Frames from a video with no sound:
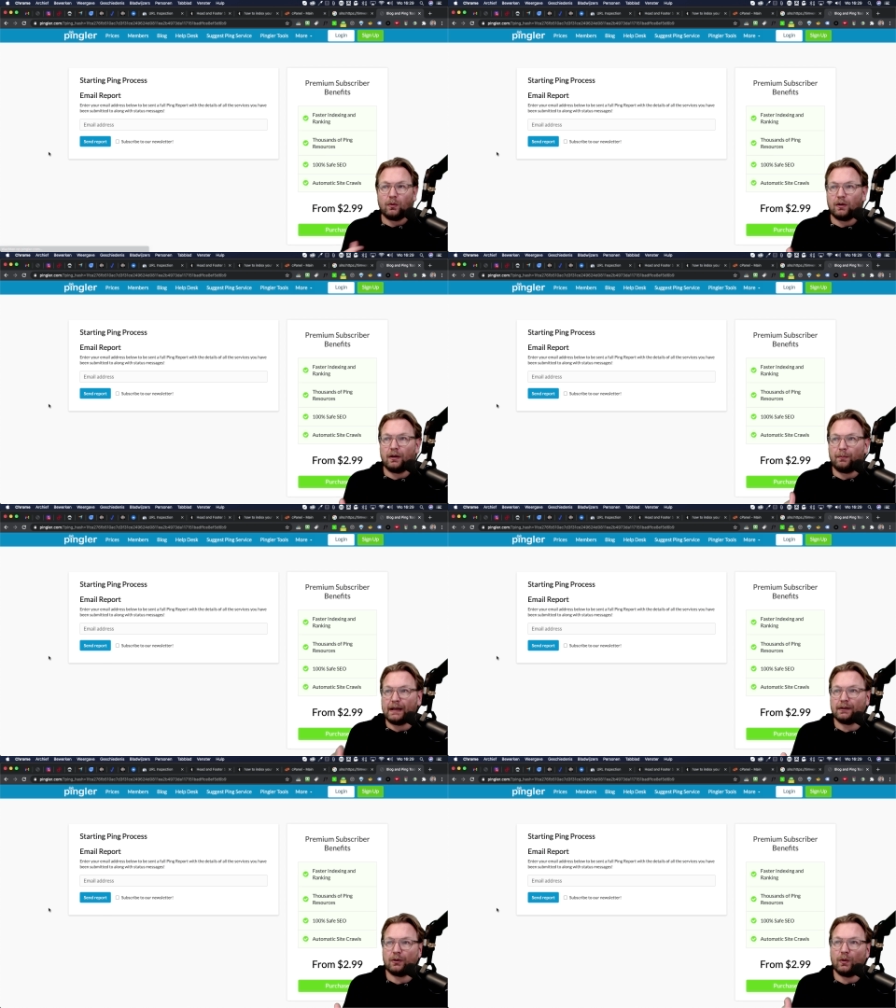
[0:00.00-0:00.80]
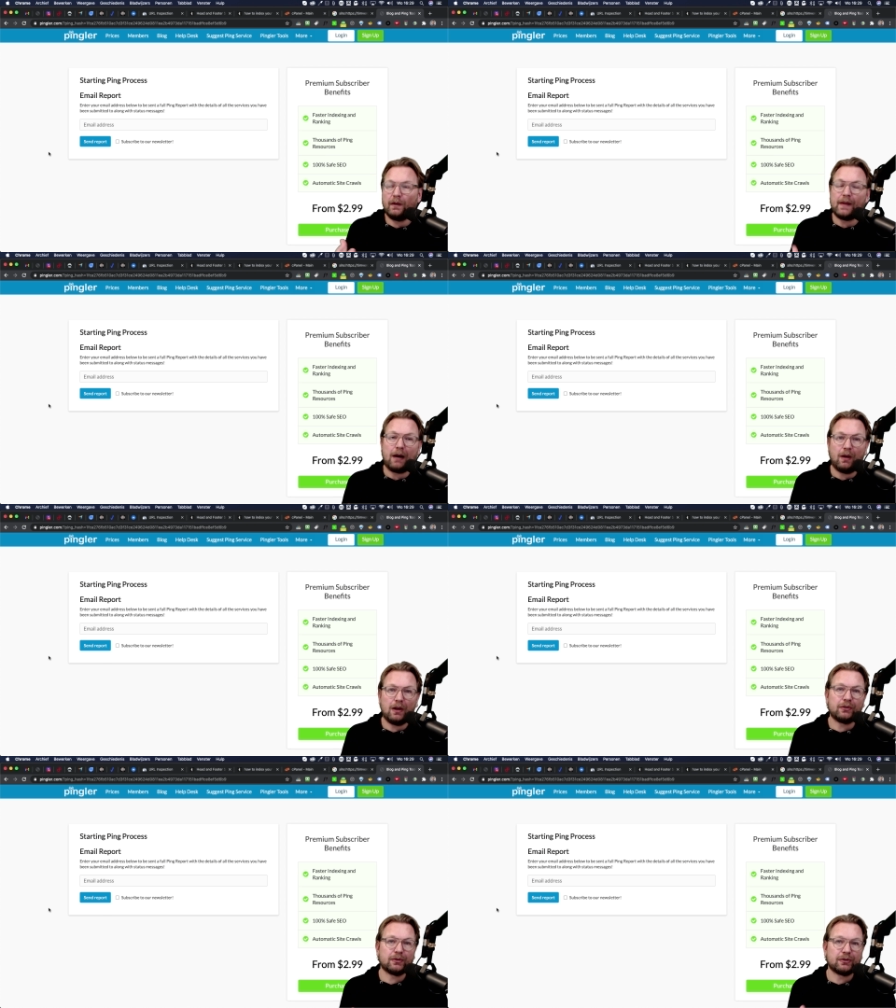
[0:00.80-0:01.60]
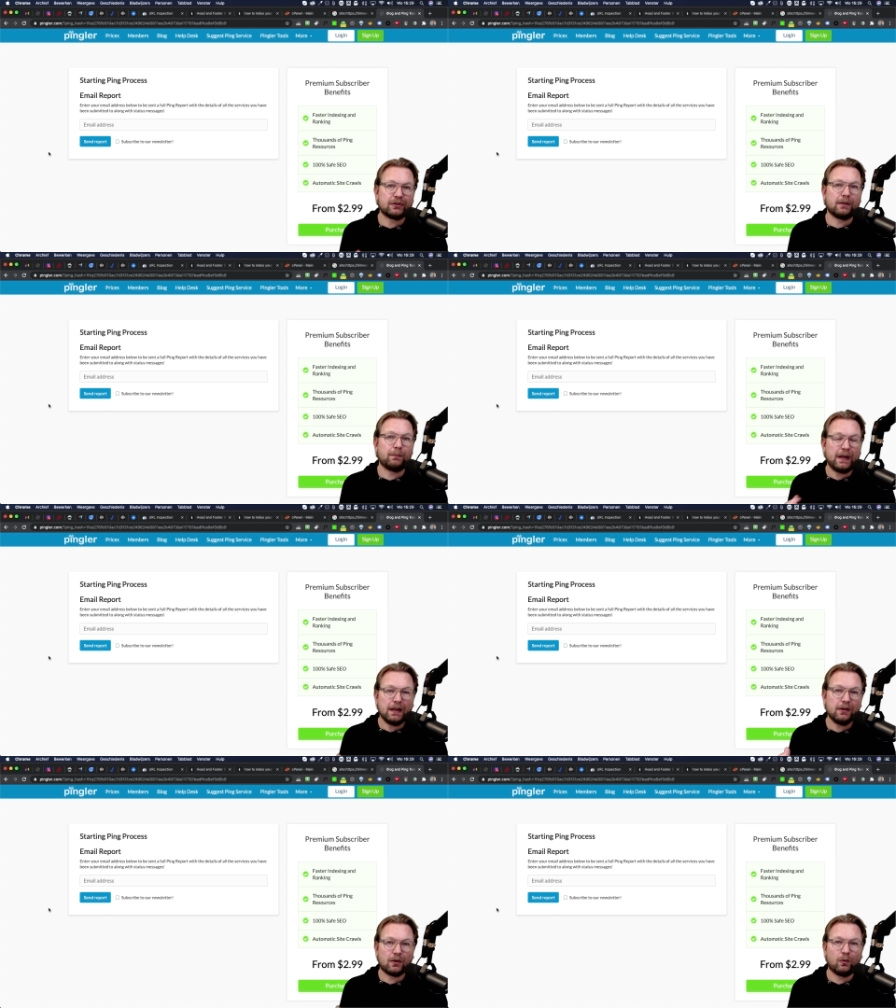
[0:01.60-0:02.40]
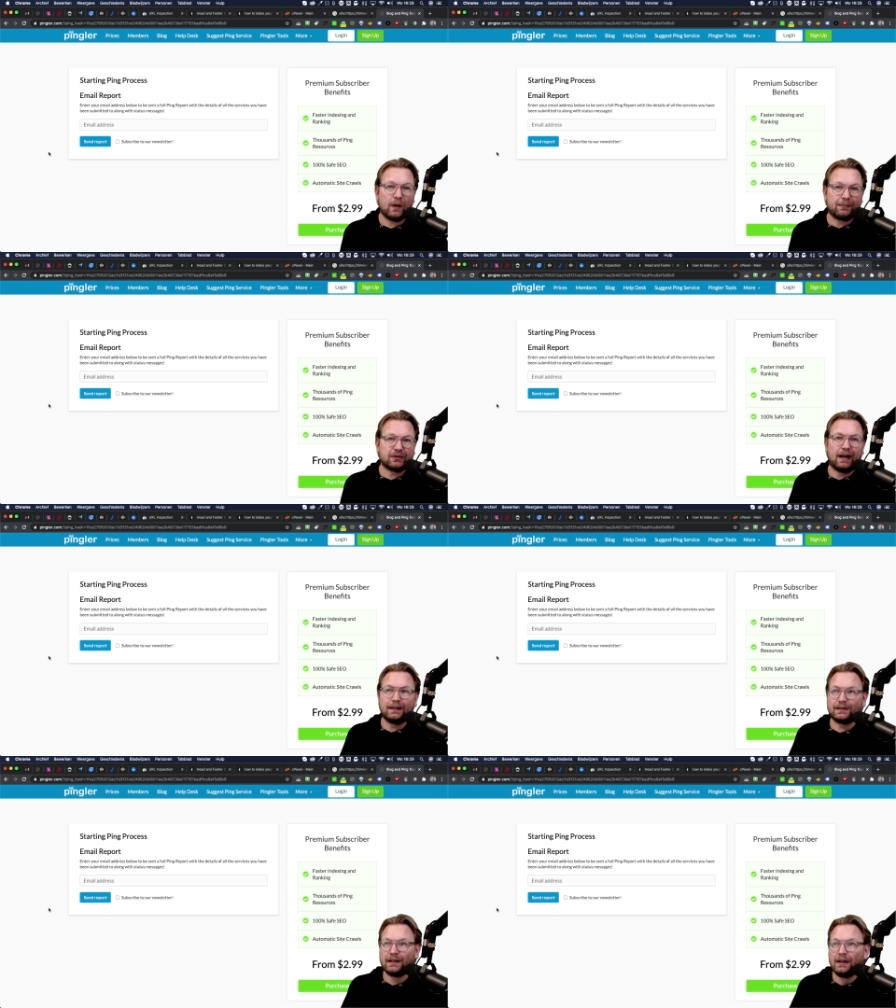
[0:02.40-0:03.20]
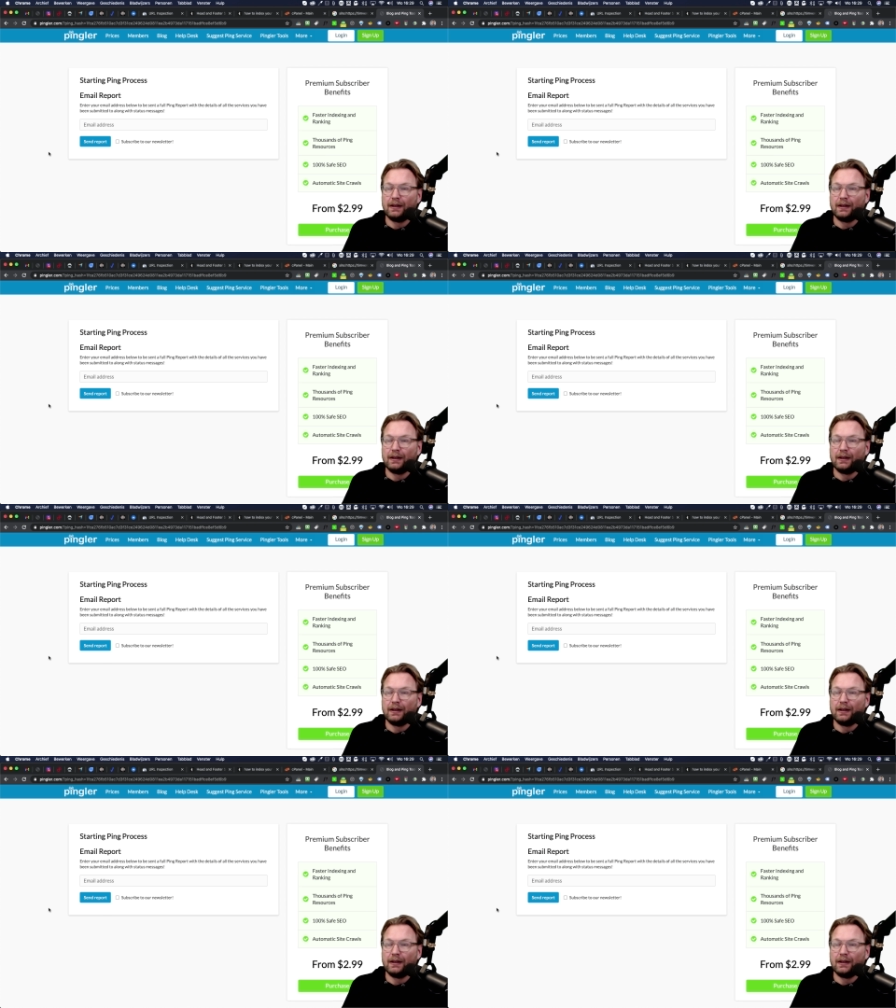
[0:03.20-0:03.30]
uh, Pingler will now also start pinging your websites